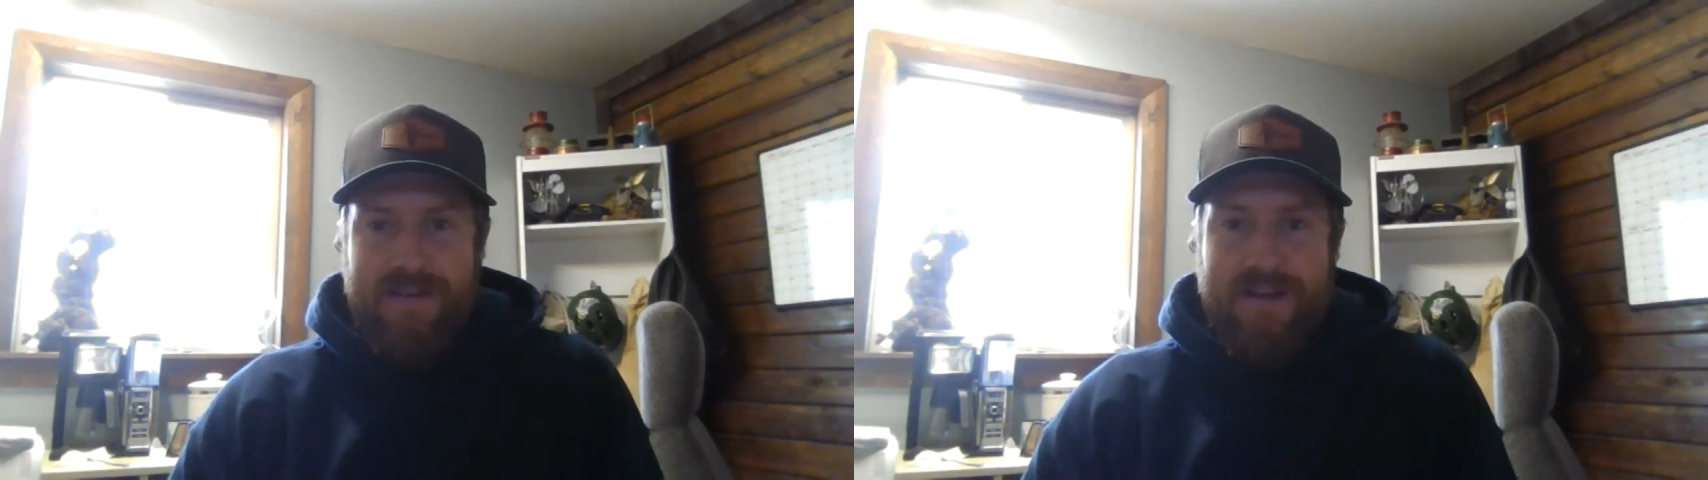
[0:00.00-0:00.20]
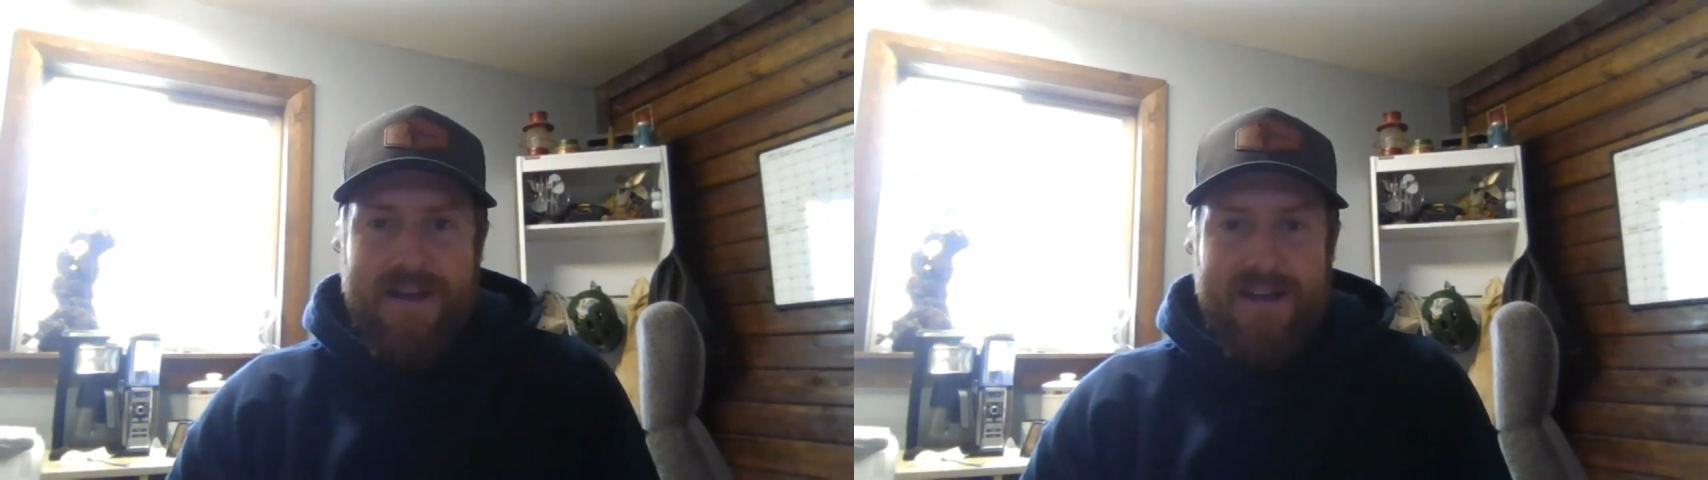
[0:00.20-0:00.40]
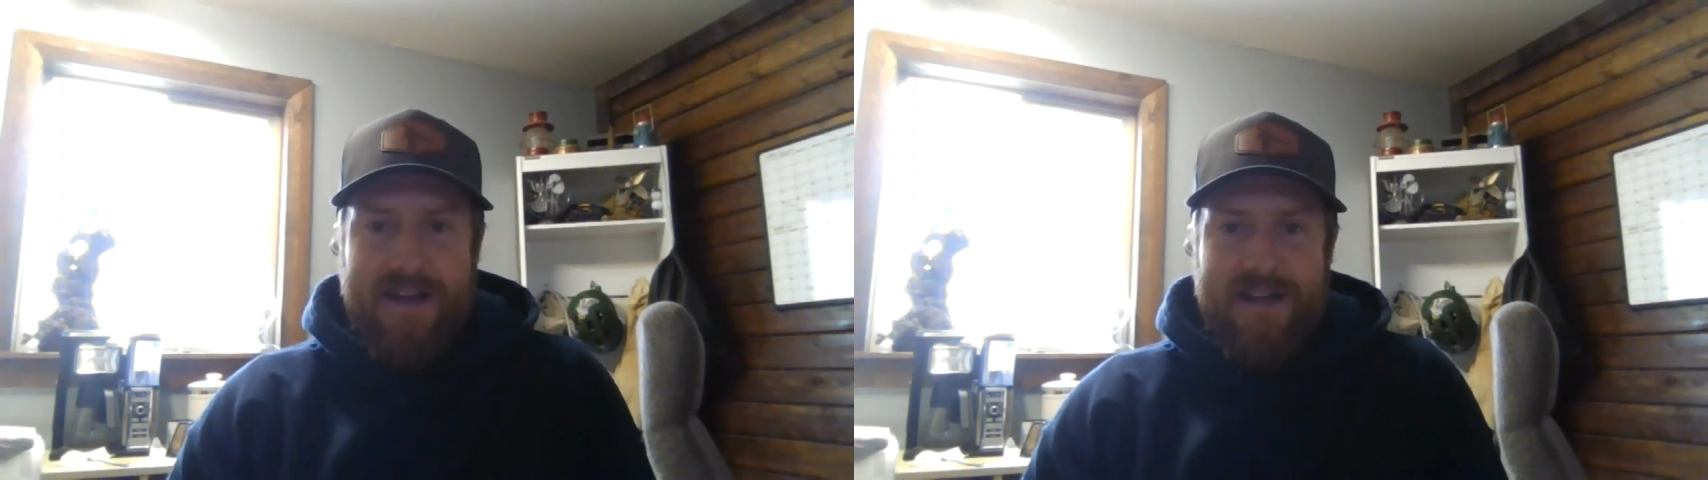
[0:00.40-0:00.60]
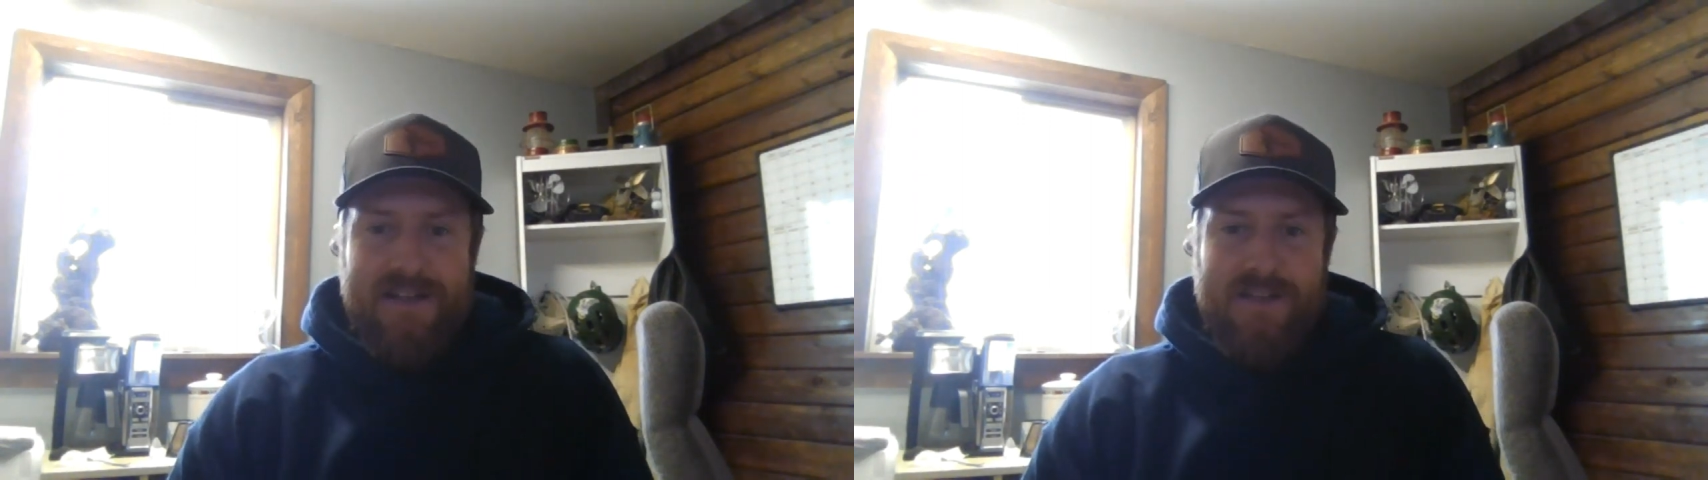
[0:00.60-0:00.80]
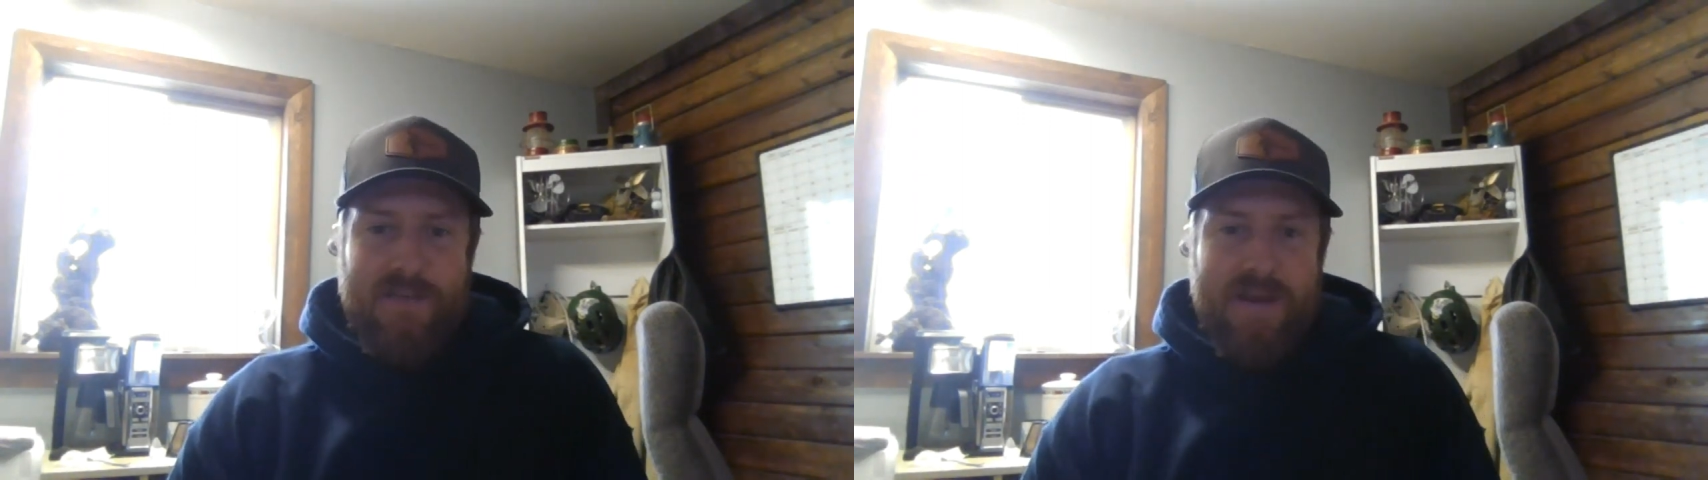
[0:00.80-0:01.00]
Hi guys,
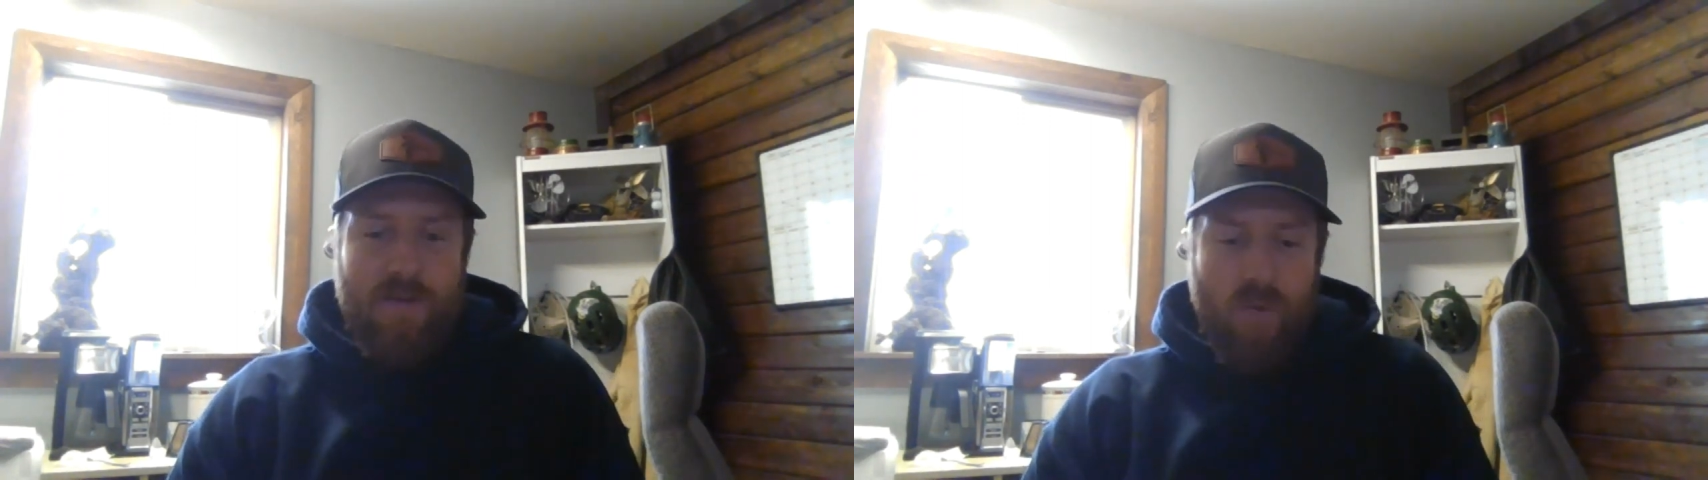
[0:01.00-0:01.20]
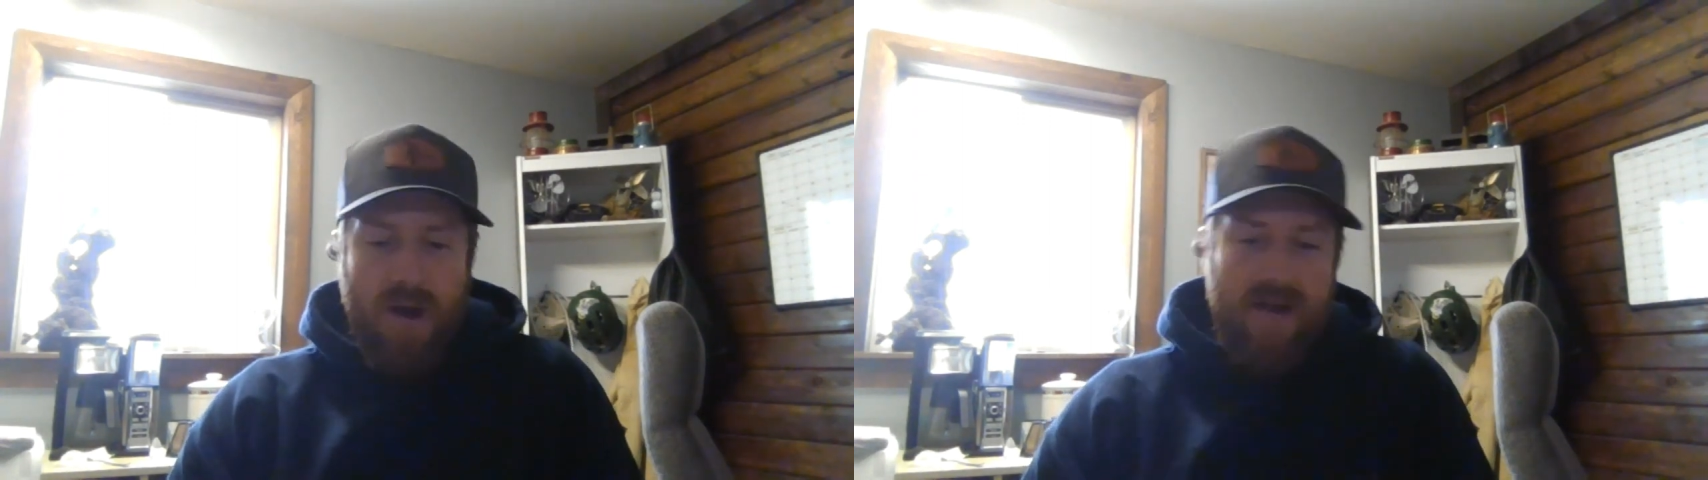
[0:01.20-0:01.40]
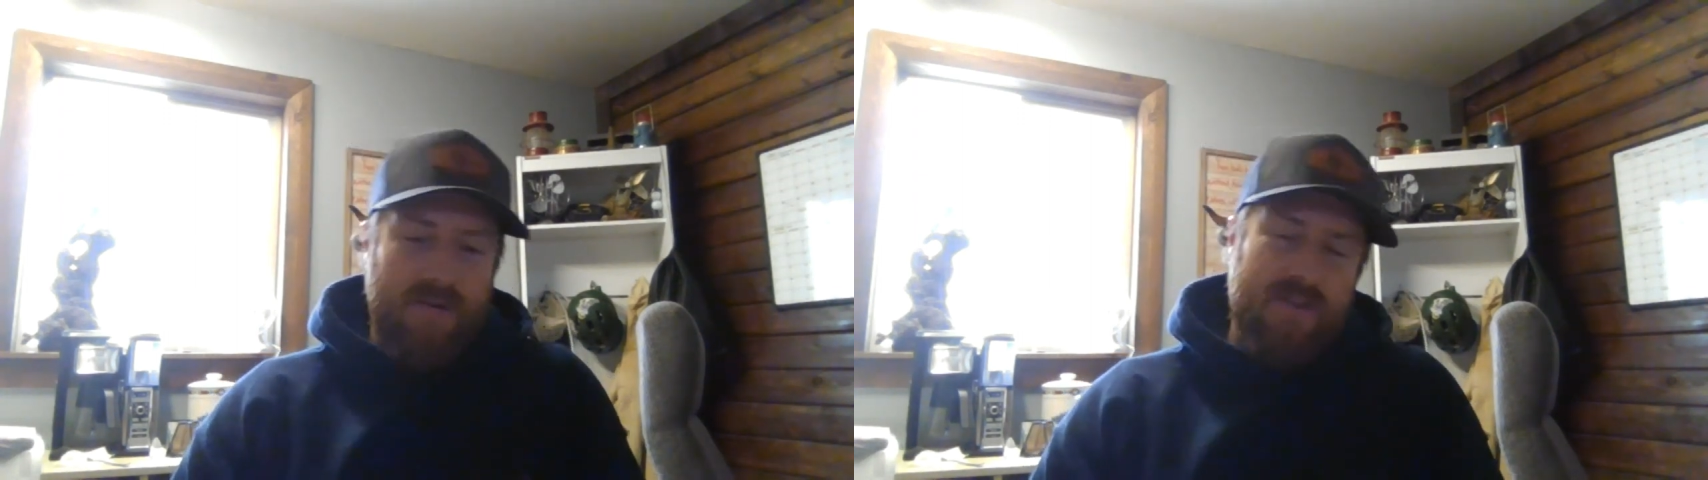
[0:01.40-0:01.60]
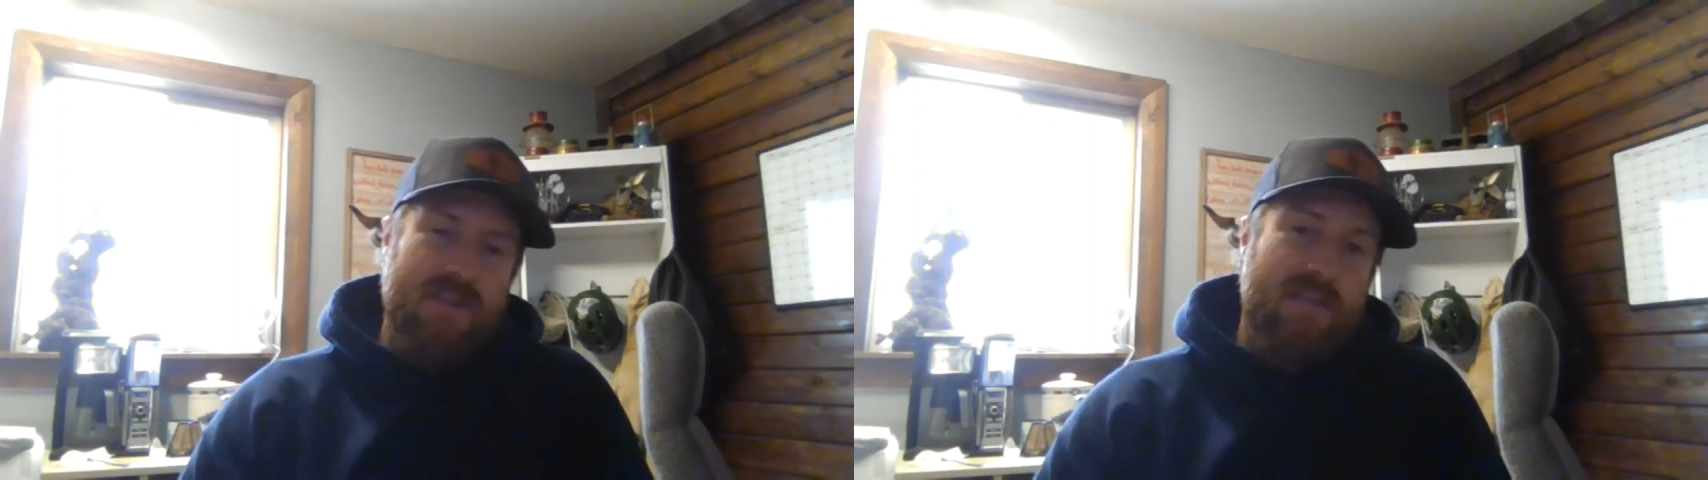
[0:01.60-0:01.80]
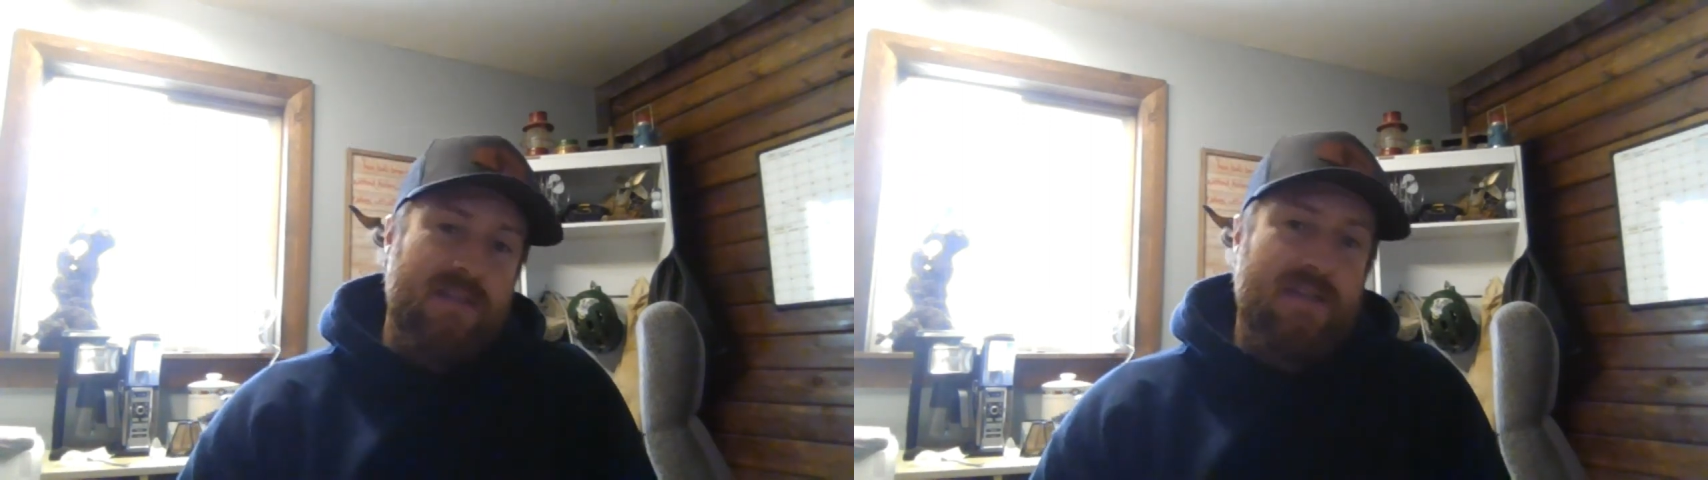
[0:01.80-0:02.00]
it's been a while
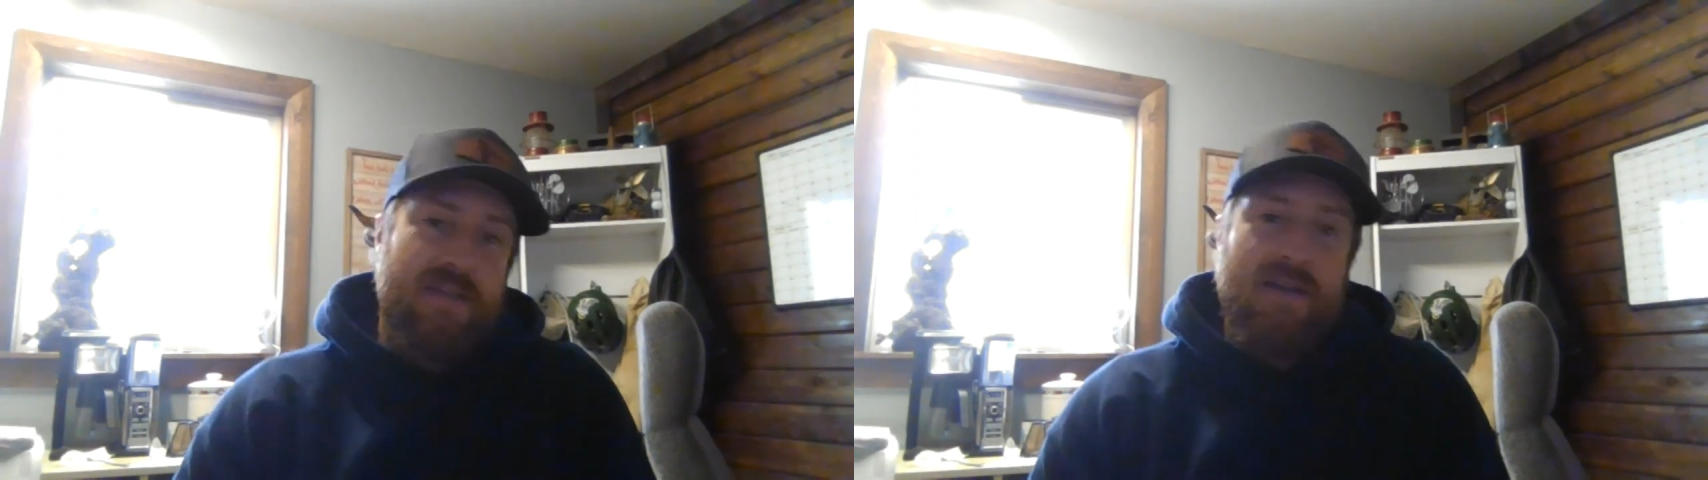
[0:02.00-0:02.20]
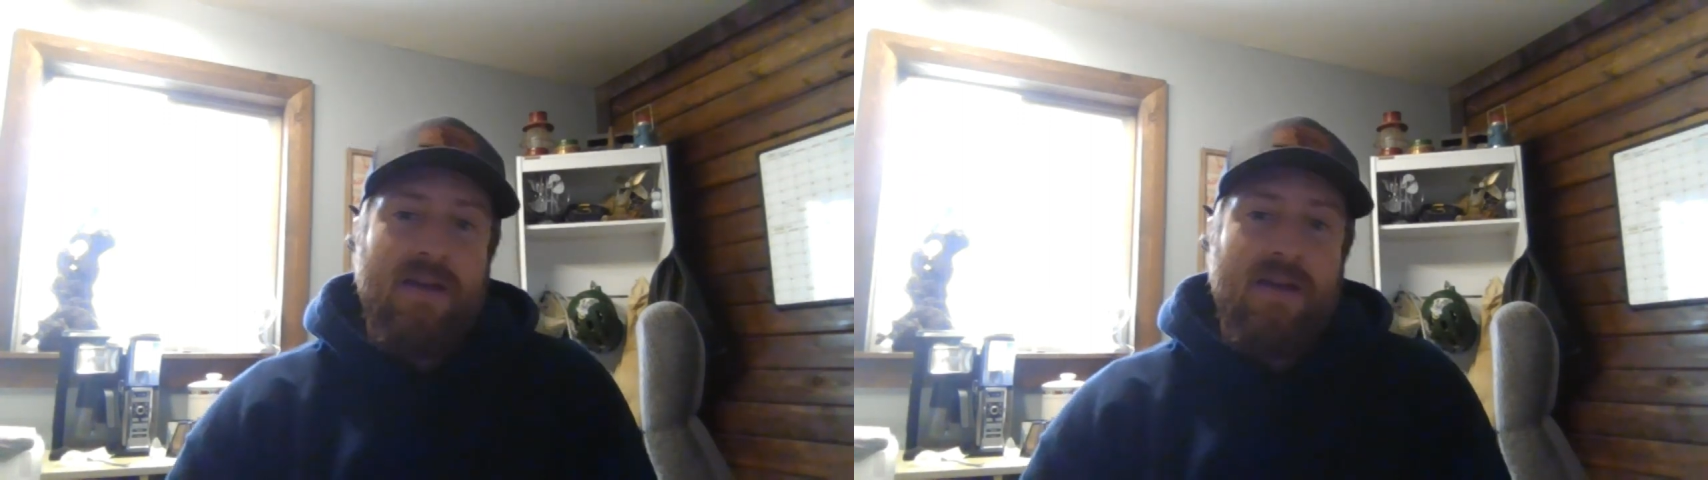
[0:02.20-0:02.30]
since